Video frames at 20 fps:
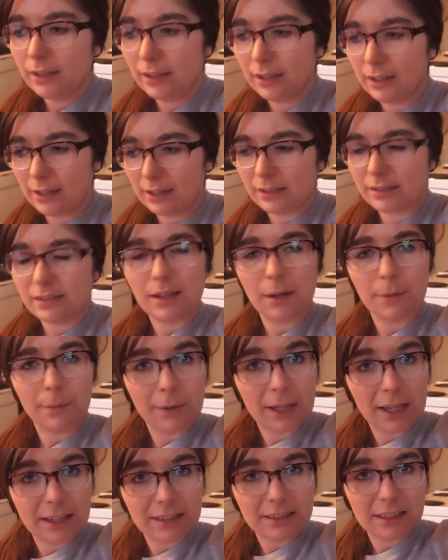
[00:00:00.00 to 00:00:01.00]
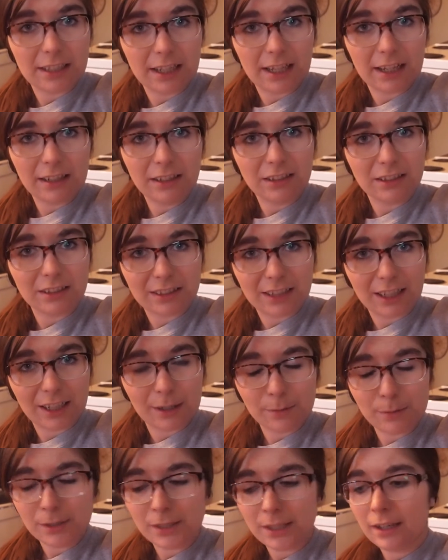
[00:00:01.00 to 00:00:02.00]
and I had a stomach ache today. Good
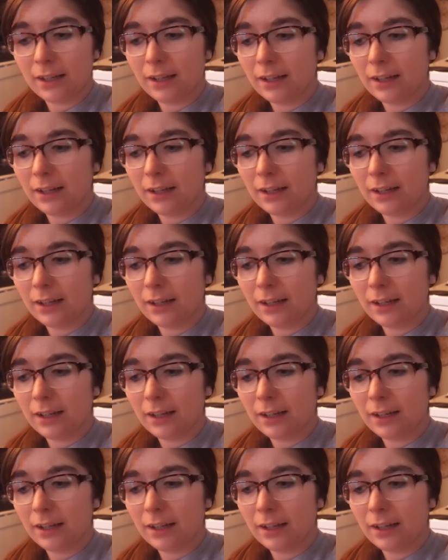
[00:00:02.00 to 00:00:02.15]
times.